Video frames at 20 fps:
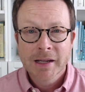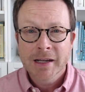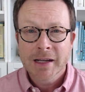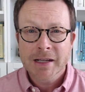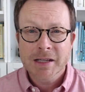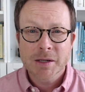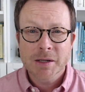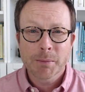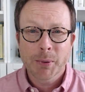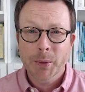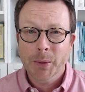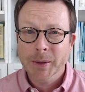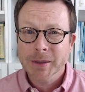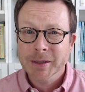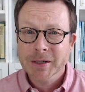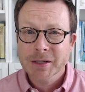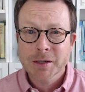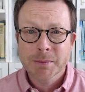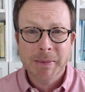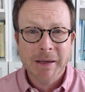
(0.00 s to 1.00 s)
It's important
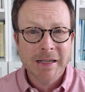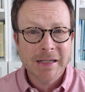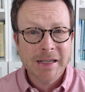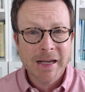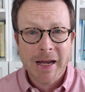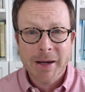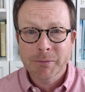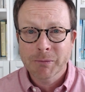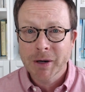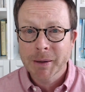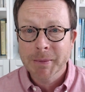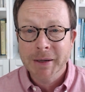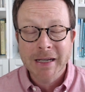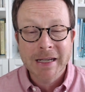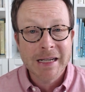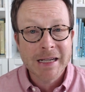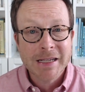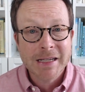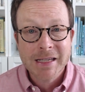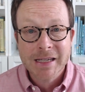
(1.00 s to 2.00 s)
to spend time
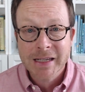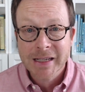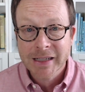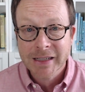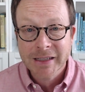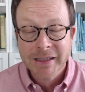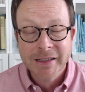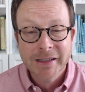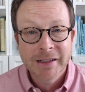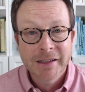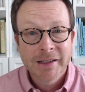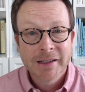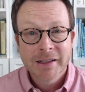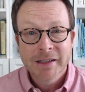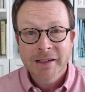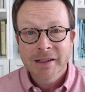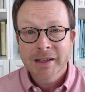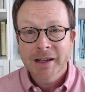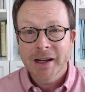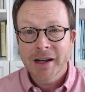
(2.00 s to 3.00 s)
reminiscing,
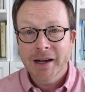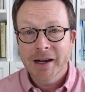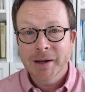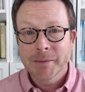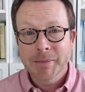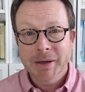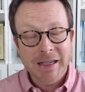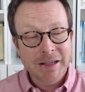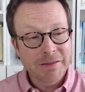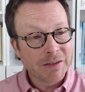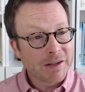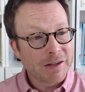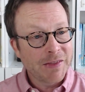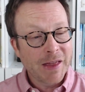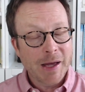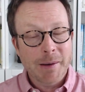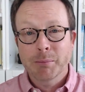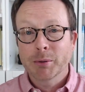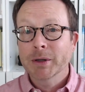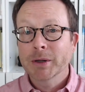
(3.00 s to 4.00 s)
even if
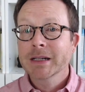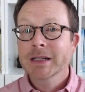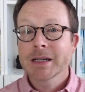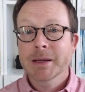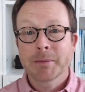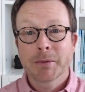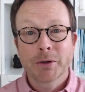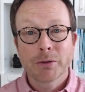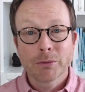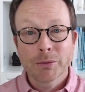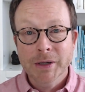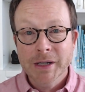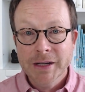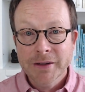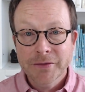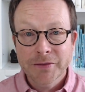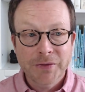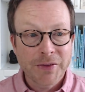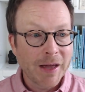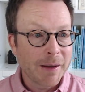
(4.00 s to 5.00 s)
that brings up
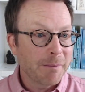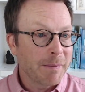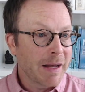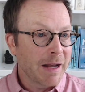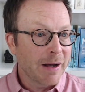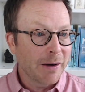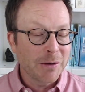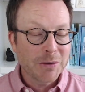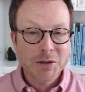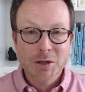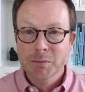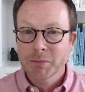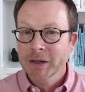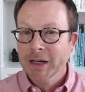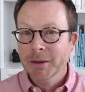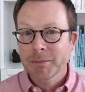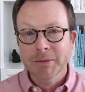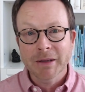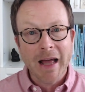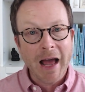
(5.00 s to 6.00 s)
grief. That may also bring
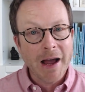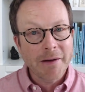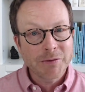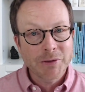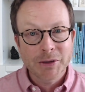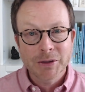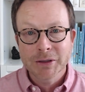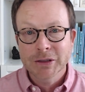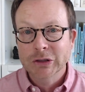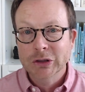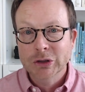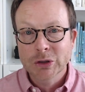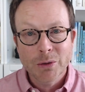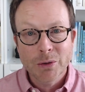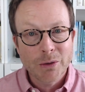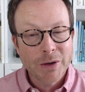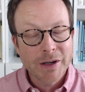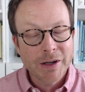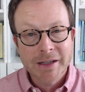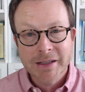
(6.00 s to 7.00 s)
up laughter and
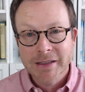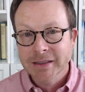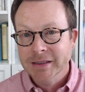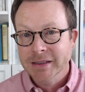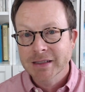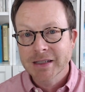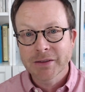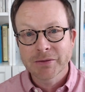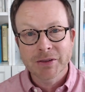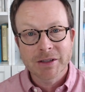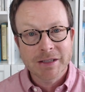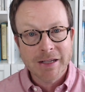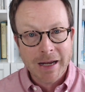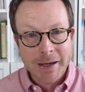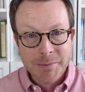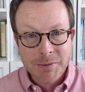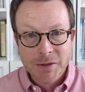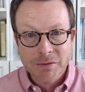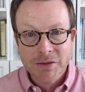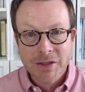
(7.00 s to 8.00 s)
joy and different
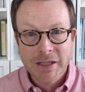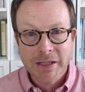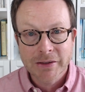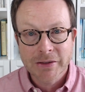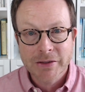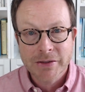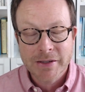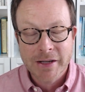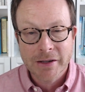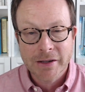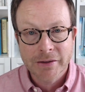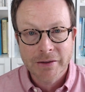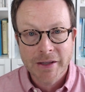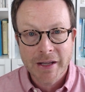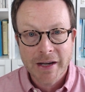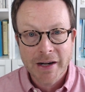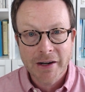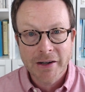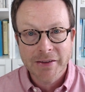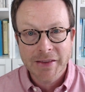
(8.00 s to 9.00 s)
types of tears that are
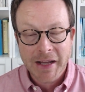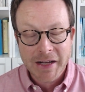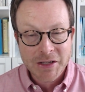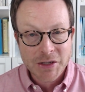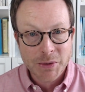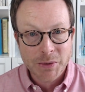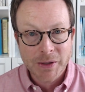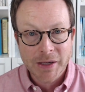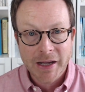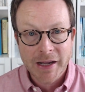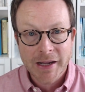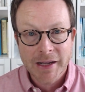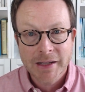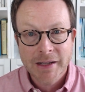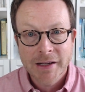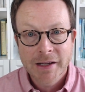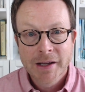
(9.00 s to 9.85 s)
there, and that's okay.